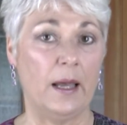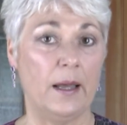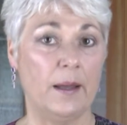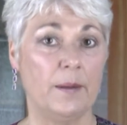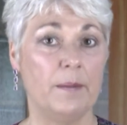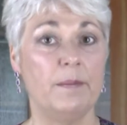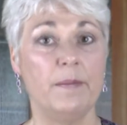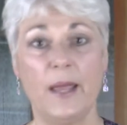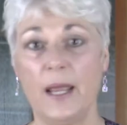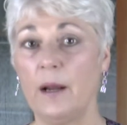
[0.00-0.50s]

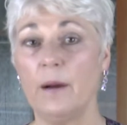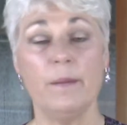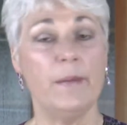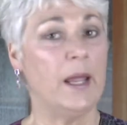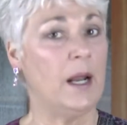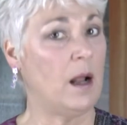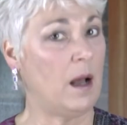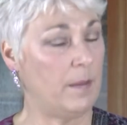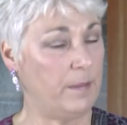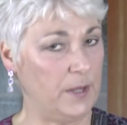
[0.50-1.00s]
May or
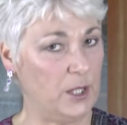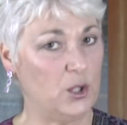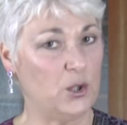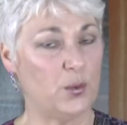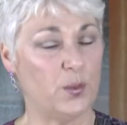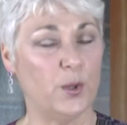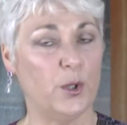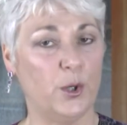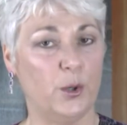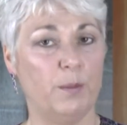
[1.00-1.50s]
may not be
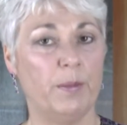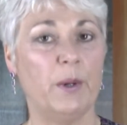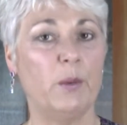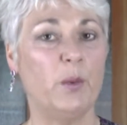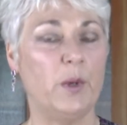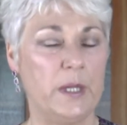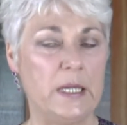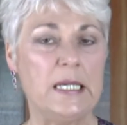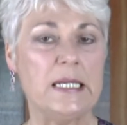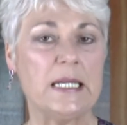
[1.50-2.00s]
true, but
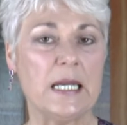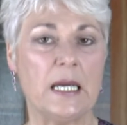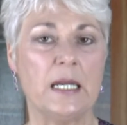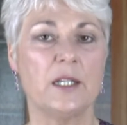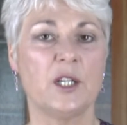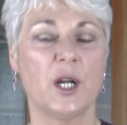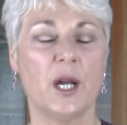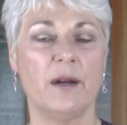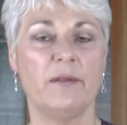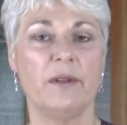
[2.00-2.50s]
we need to
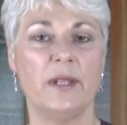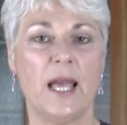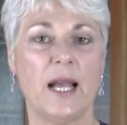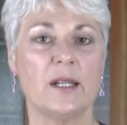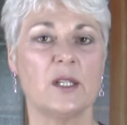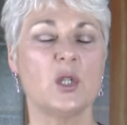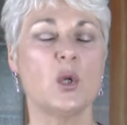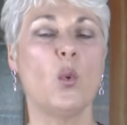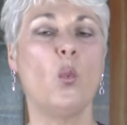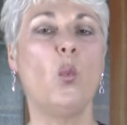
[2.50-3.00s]
uncover
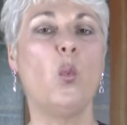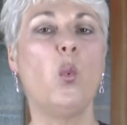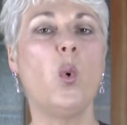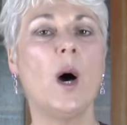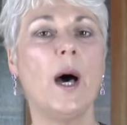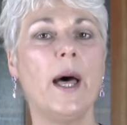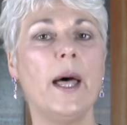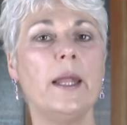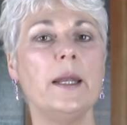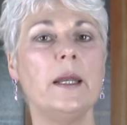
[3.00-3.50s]
that. So
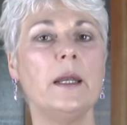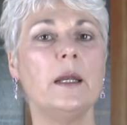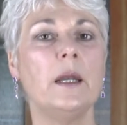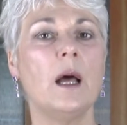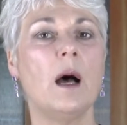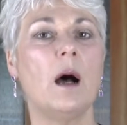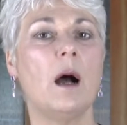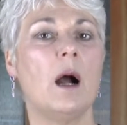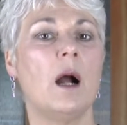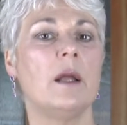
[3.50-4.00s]
what
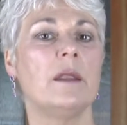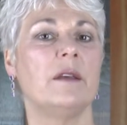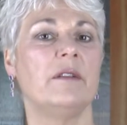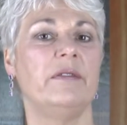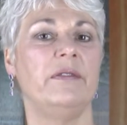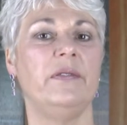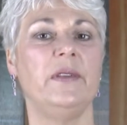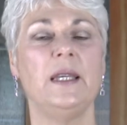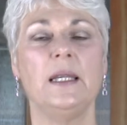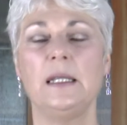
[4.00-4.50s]
are the
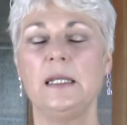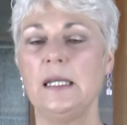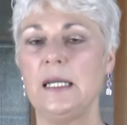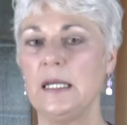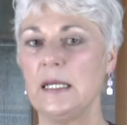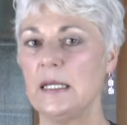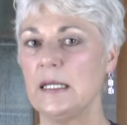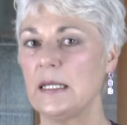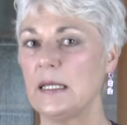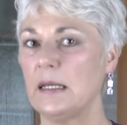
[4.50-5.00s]

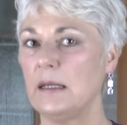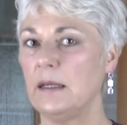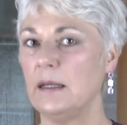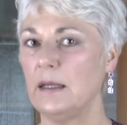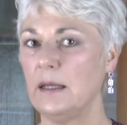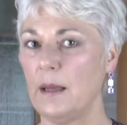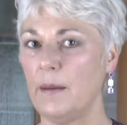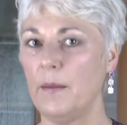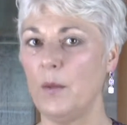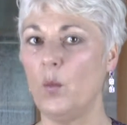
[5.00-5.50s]
feelings
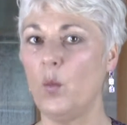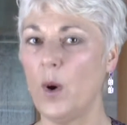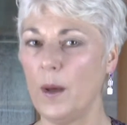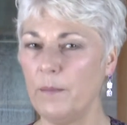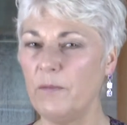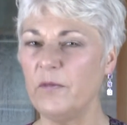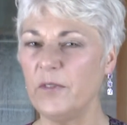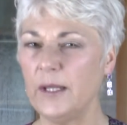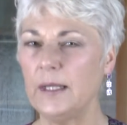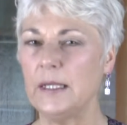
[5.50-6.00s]

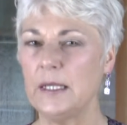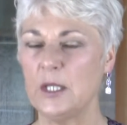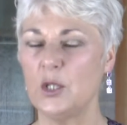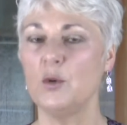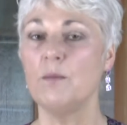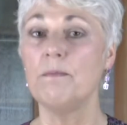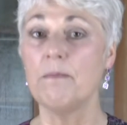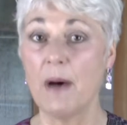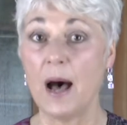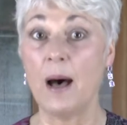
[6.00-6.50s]
what feelings
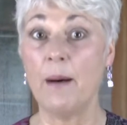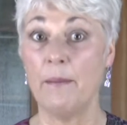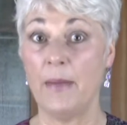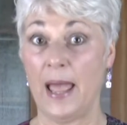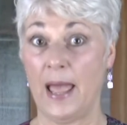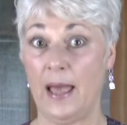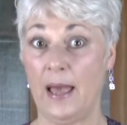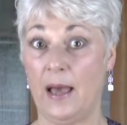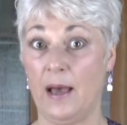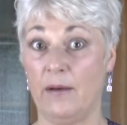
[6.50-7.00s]
do mom
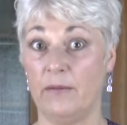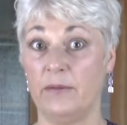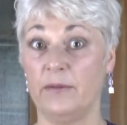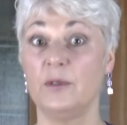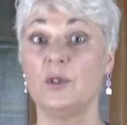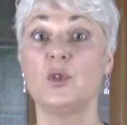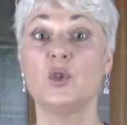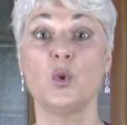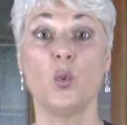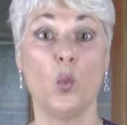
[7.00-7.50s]
have
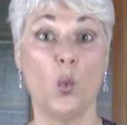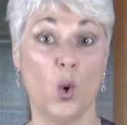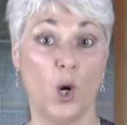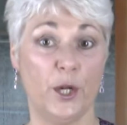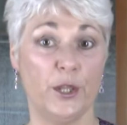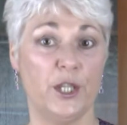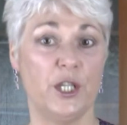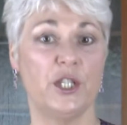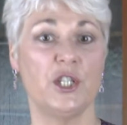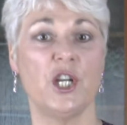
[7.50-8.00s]

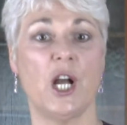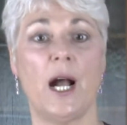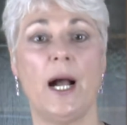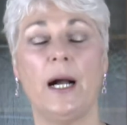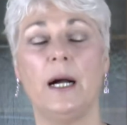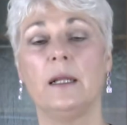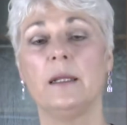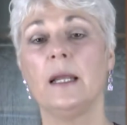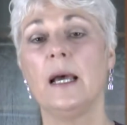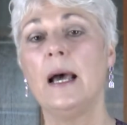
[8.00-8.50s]
toward the
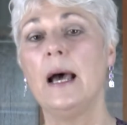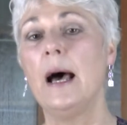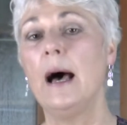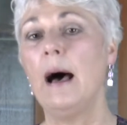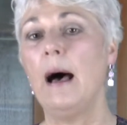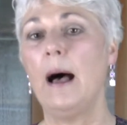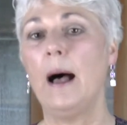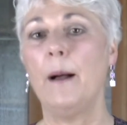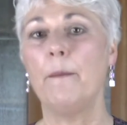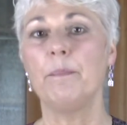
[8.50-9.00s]
child?
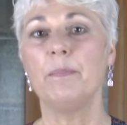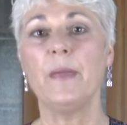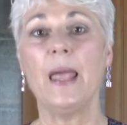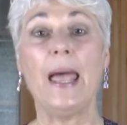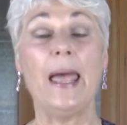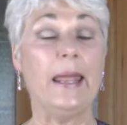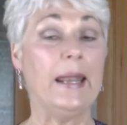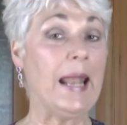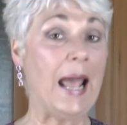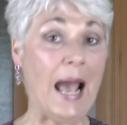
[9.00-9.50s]

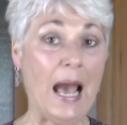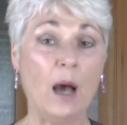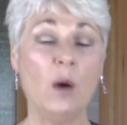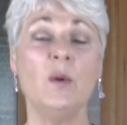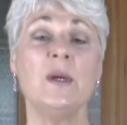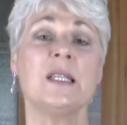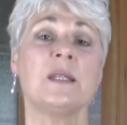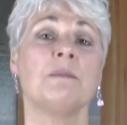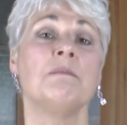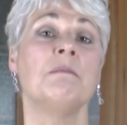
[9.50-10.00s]
And
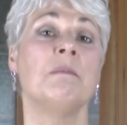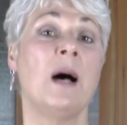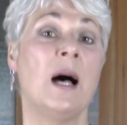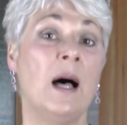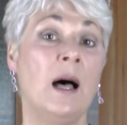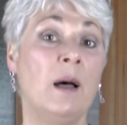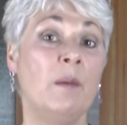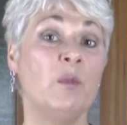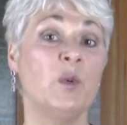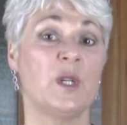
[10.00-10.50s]
how is
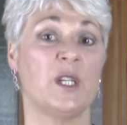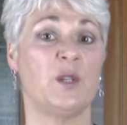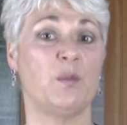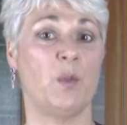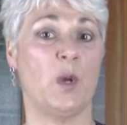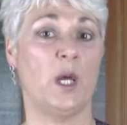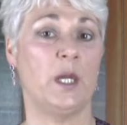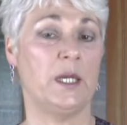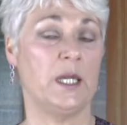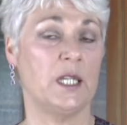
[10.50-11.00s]
mom
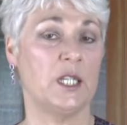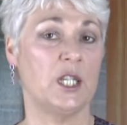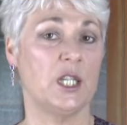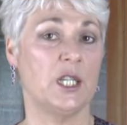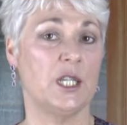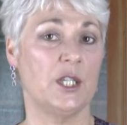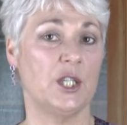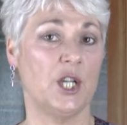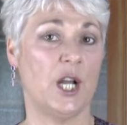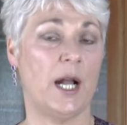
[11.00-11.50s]
responding to
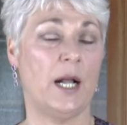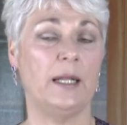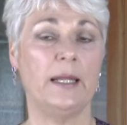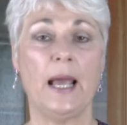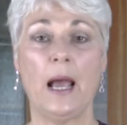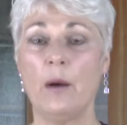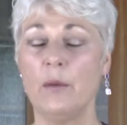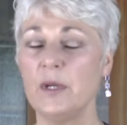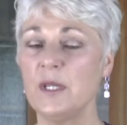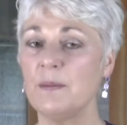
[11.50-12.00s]
the child?
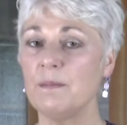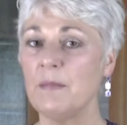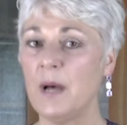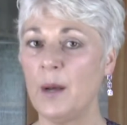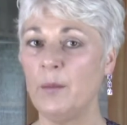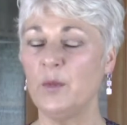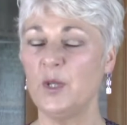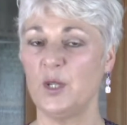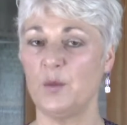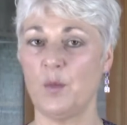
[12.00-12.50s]
How is
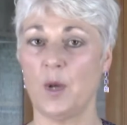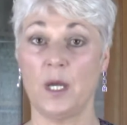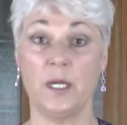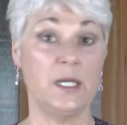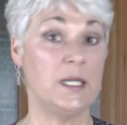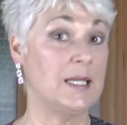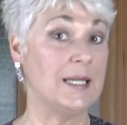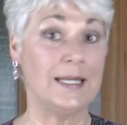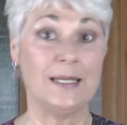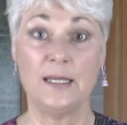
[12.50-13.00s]
mom
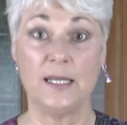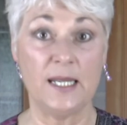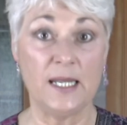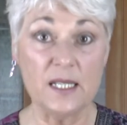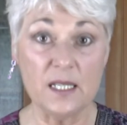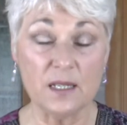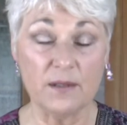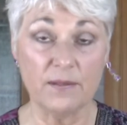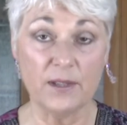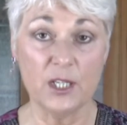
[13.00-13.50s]
responding to the
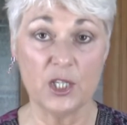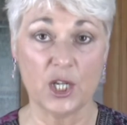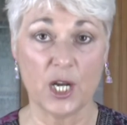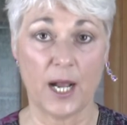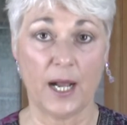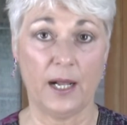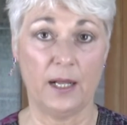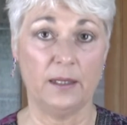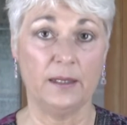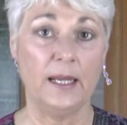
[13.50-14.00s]
needs of the
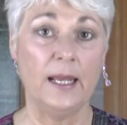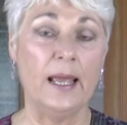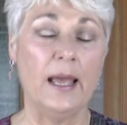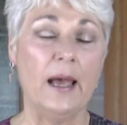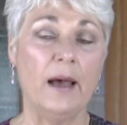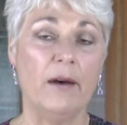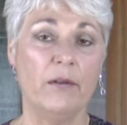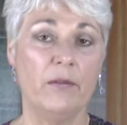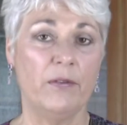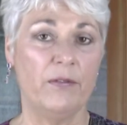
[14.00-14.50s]
child?
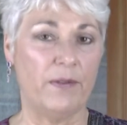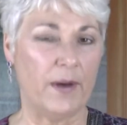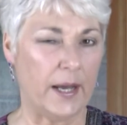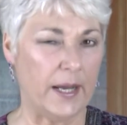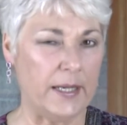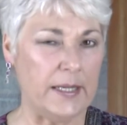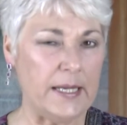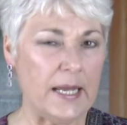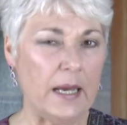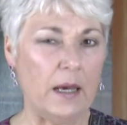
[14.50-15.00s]

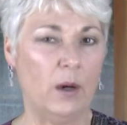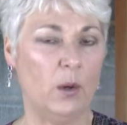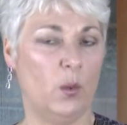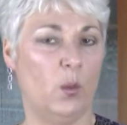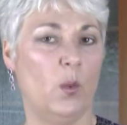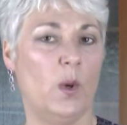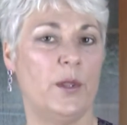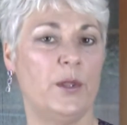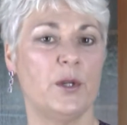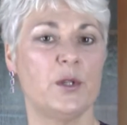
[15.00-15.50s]
Find
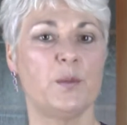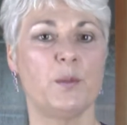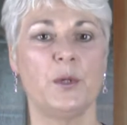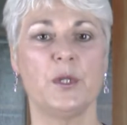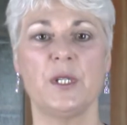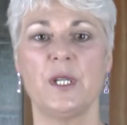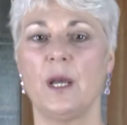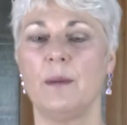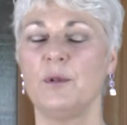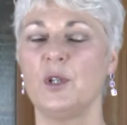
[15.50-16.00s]
out what those
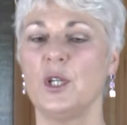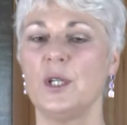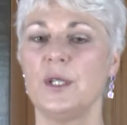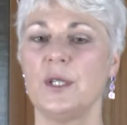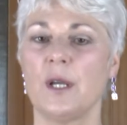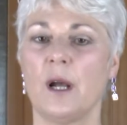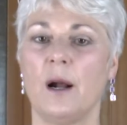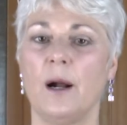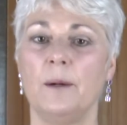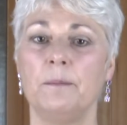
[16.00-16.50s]

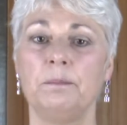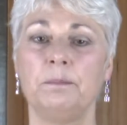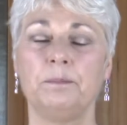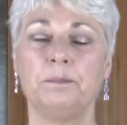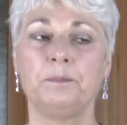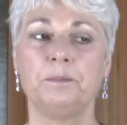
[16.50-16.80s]
perceptions are.